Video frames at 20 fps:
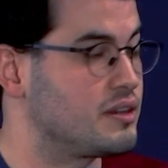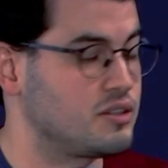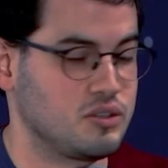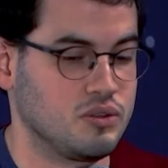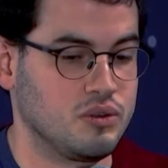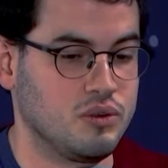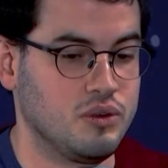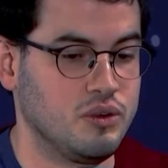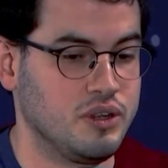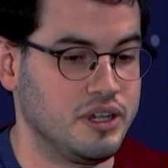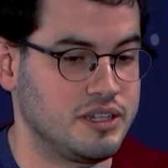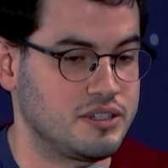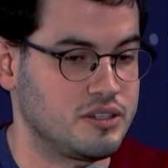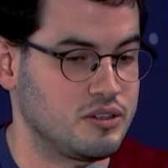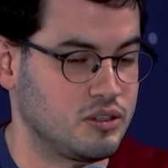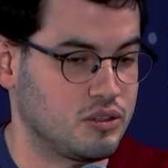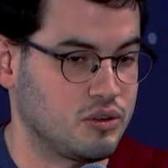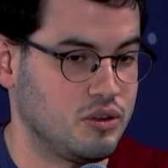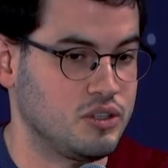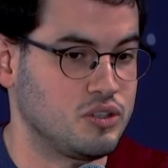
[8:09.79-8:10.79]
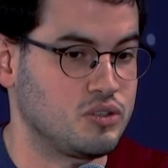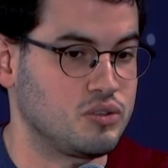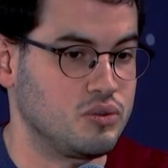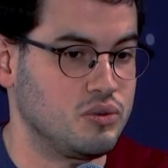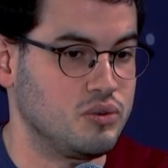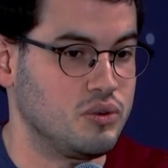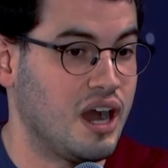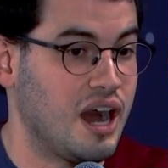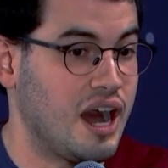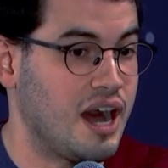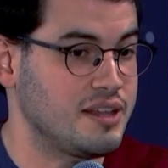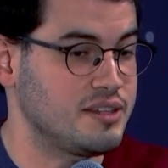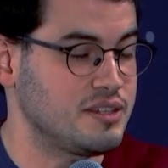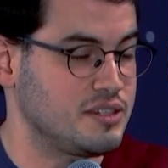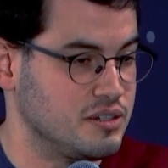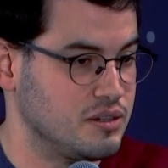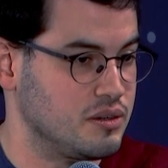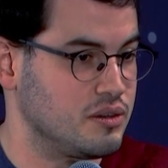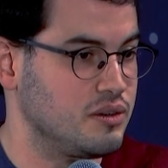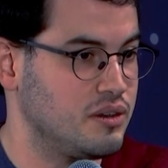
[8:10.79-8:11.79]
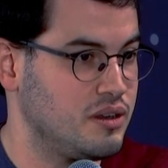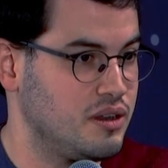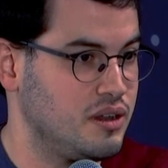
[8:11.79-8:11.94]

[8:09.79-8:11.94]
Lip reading: so it's not going to answer